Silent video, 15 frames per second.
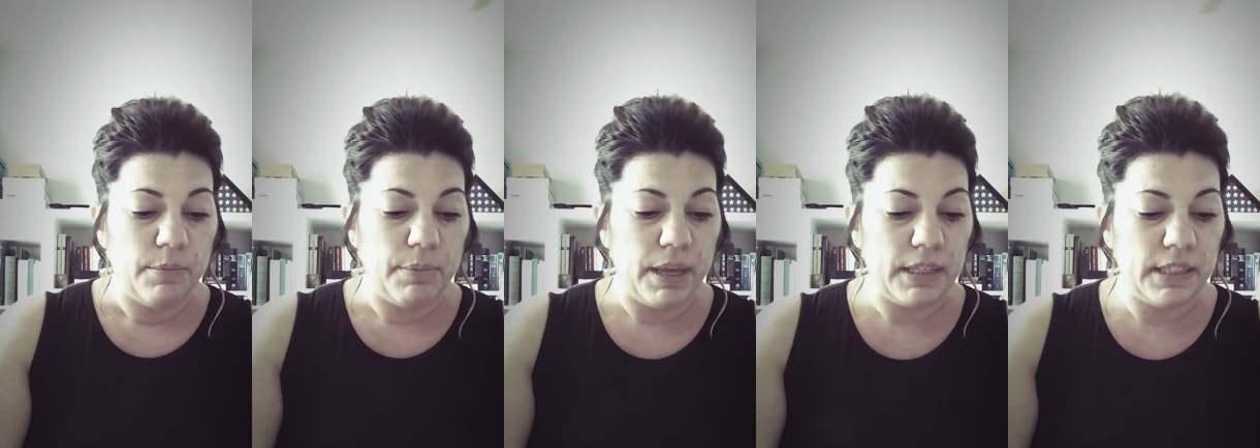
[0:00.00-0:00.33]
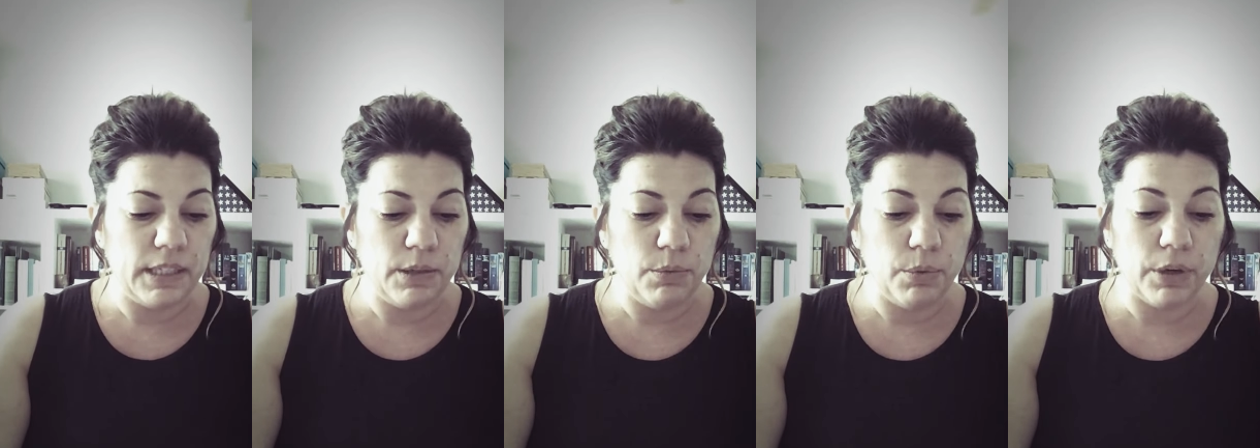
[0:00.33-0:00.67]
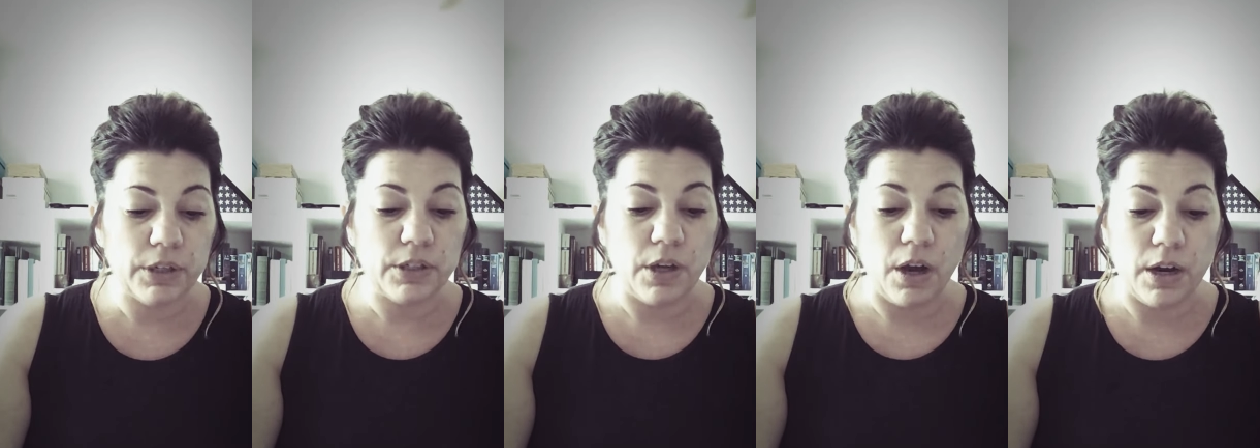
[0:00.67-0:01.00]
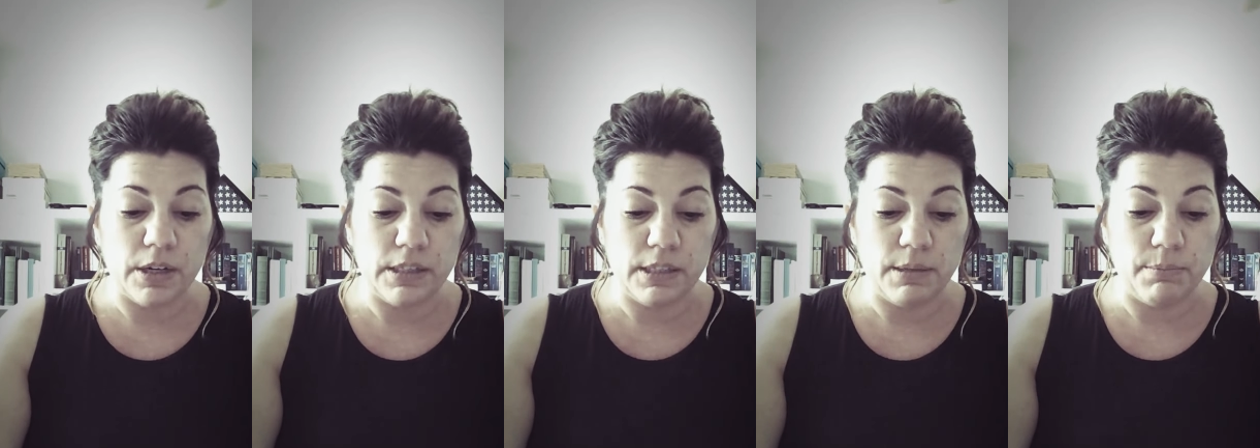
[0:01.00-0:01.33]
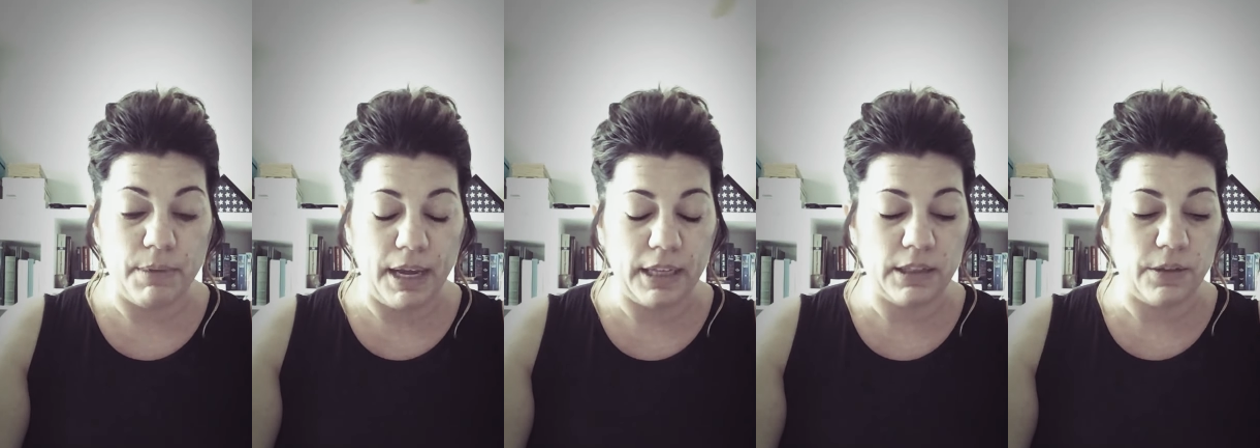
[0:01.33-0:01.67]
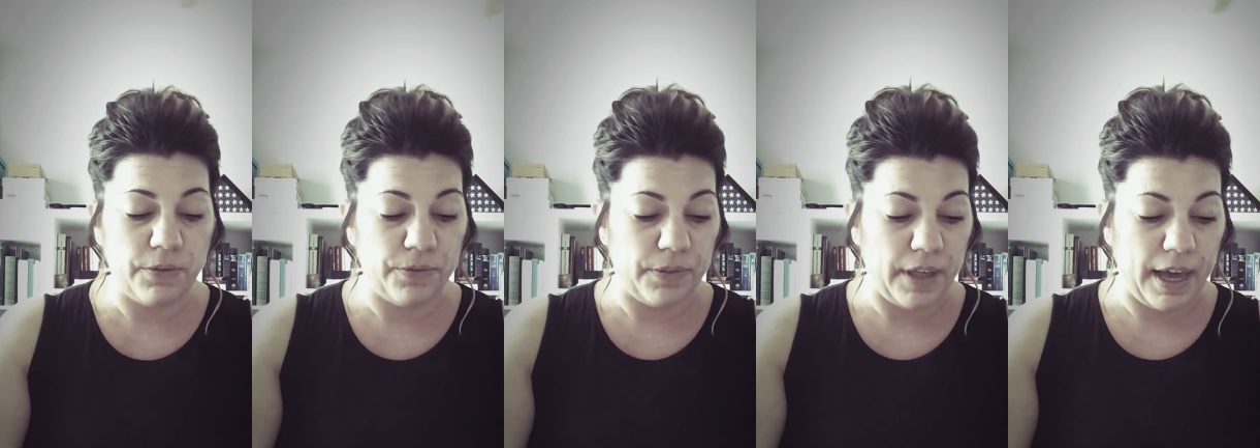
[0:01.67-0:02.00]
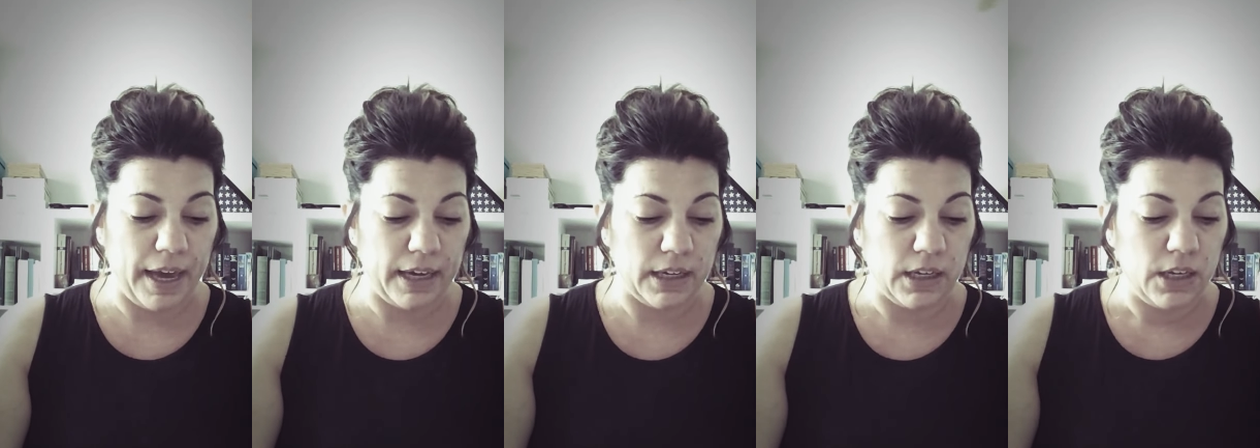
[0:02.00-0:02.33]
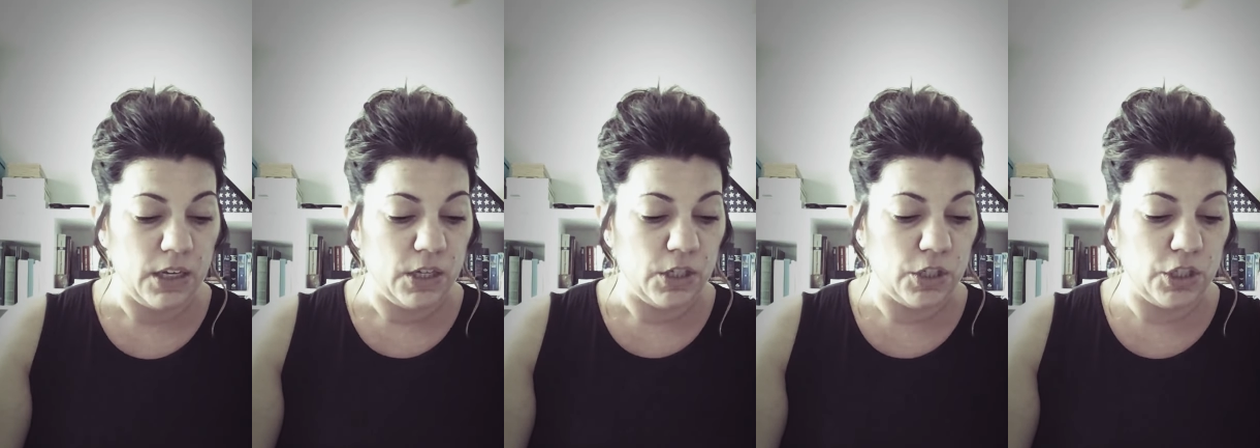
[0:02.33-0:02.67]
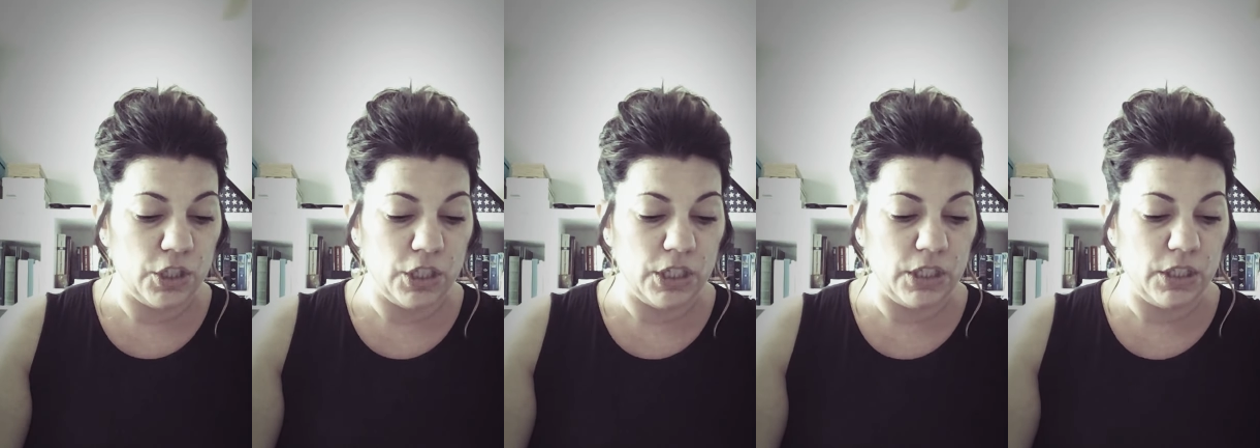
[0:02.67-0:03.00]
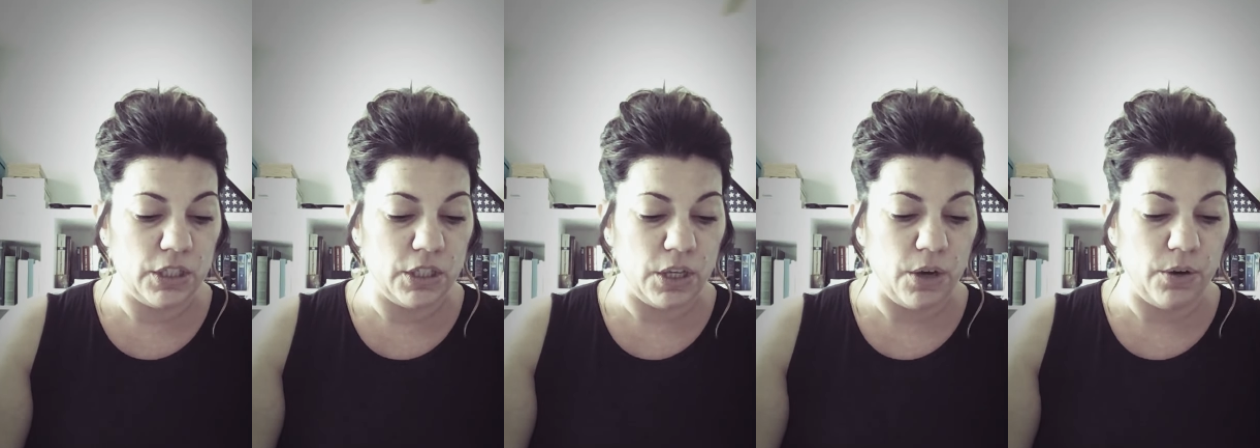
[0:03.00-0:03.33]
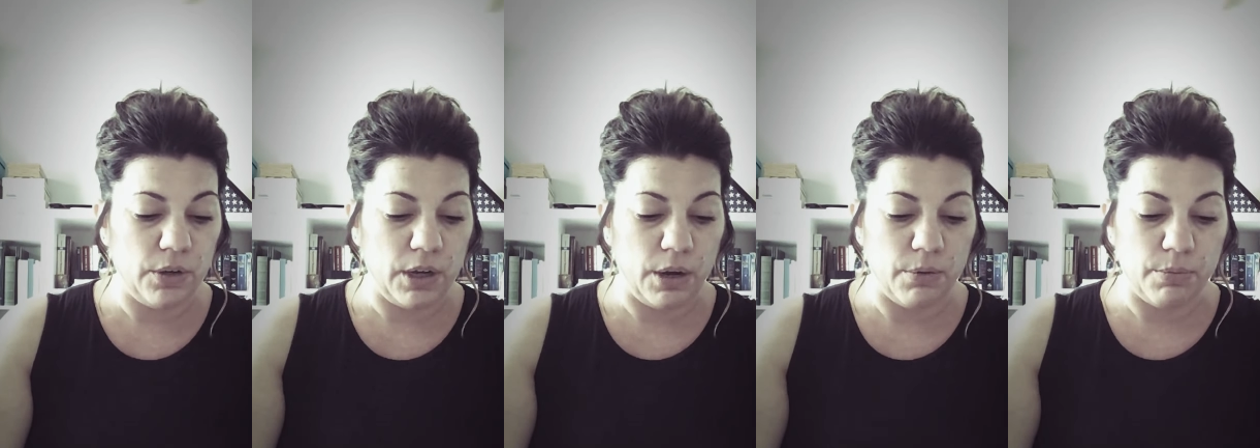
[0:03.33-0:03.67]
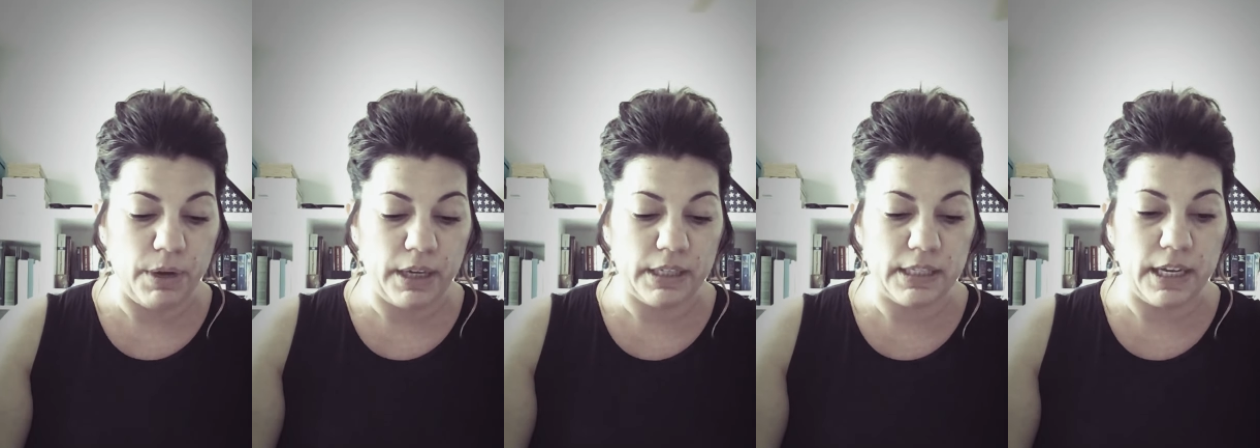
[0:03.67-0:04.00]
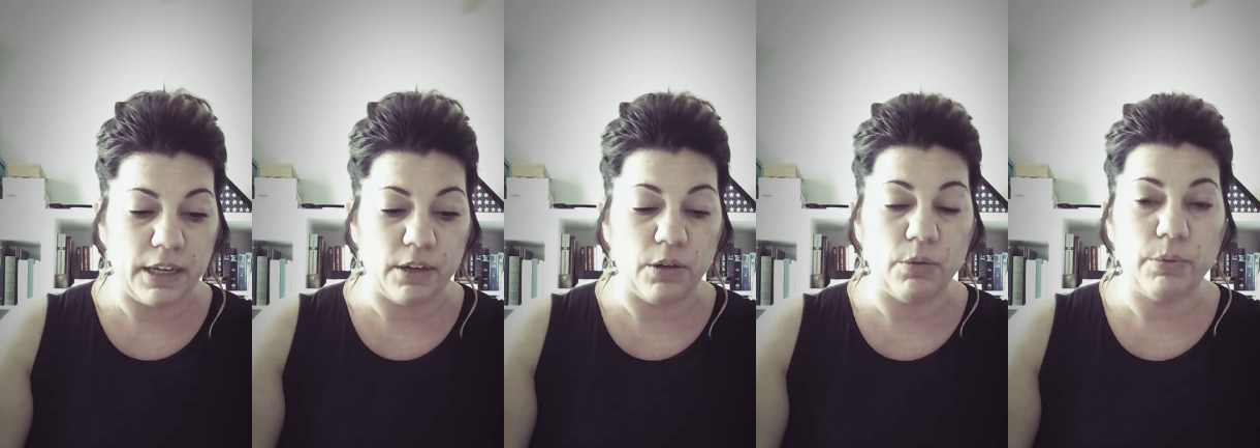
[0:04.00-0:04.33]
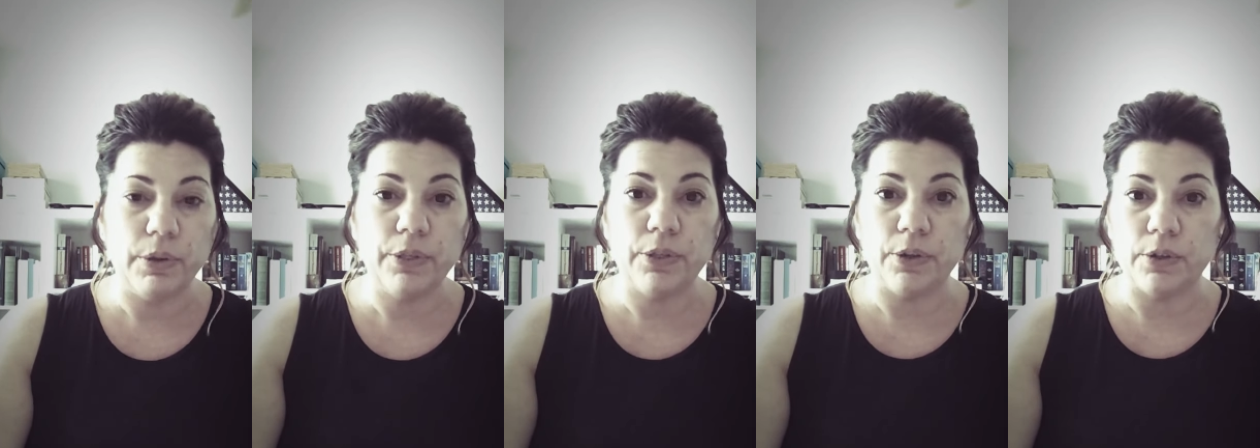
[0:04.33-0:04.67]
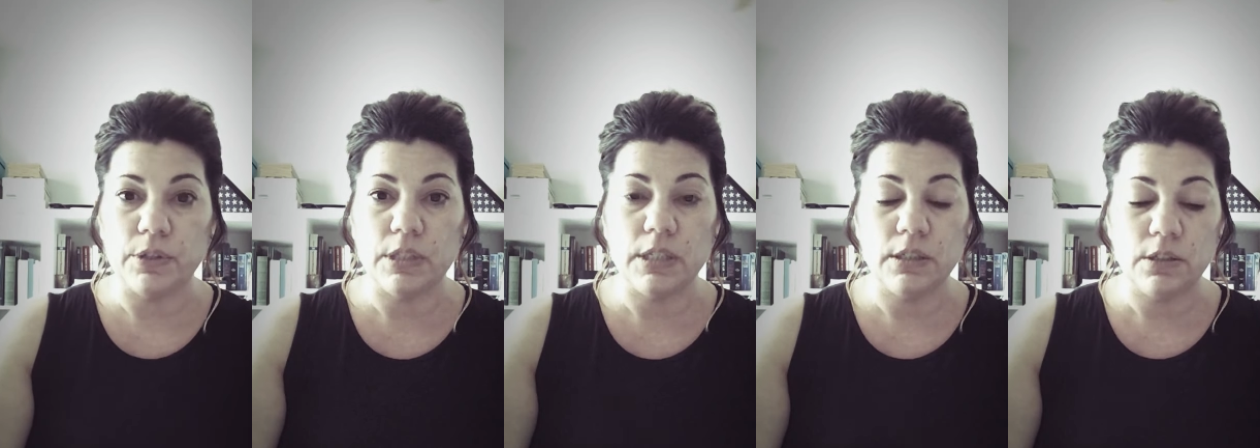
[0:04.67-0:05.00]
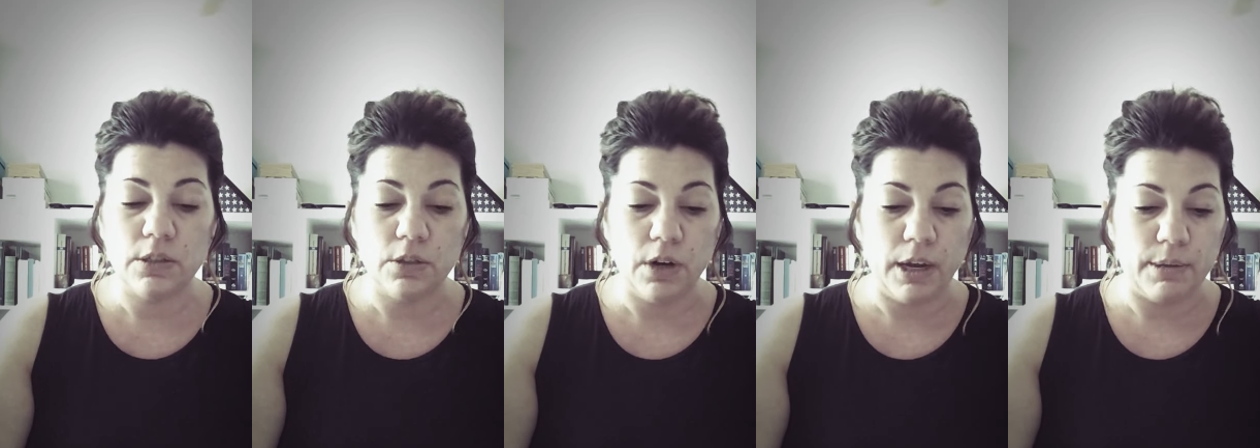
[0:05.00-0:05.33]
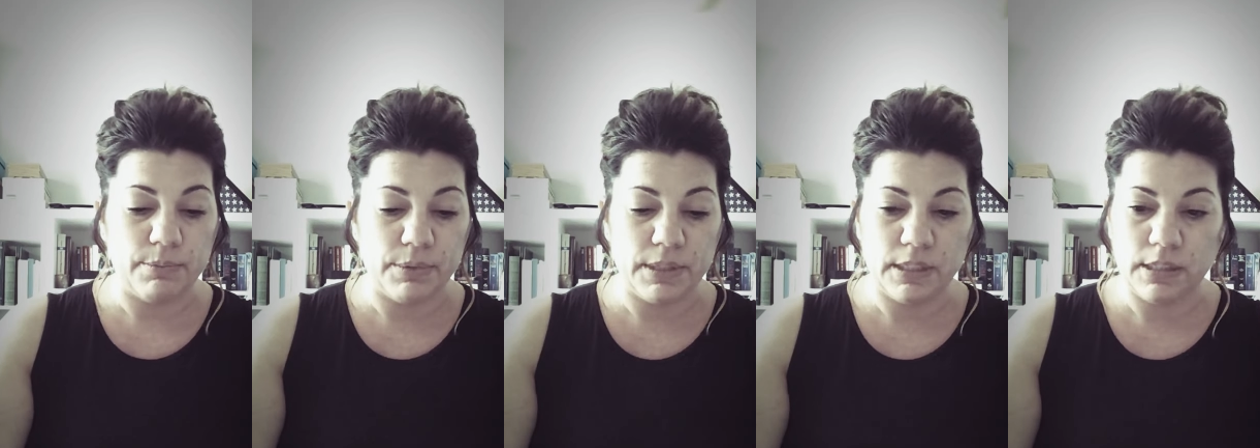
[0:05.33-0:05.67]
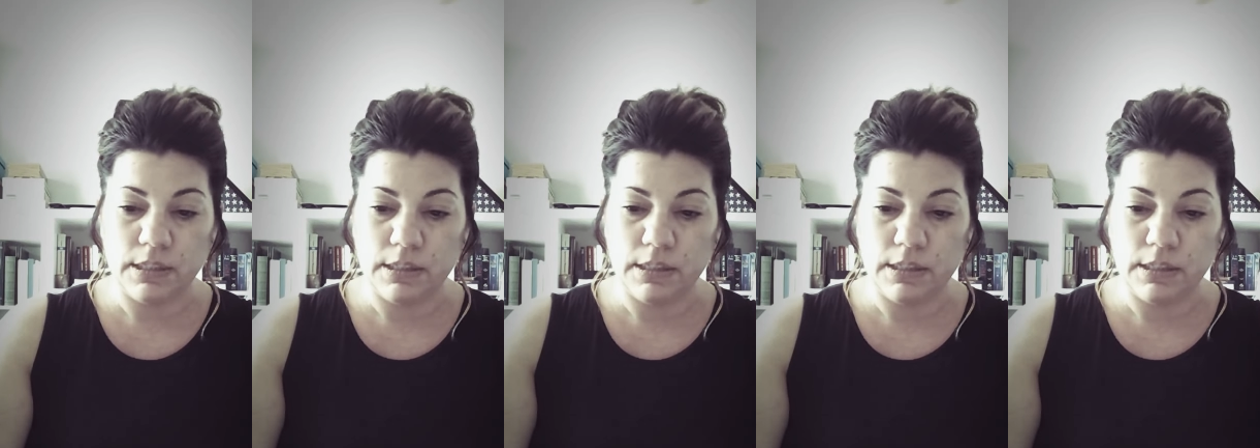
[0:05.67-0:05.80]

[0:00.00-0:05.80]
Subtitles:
Betsy worked hard to make the flag. She sewed a rectangle with 13 stripes.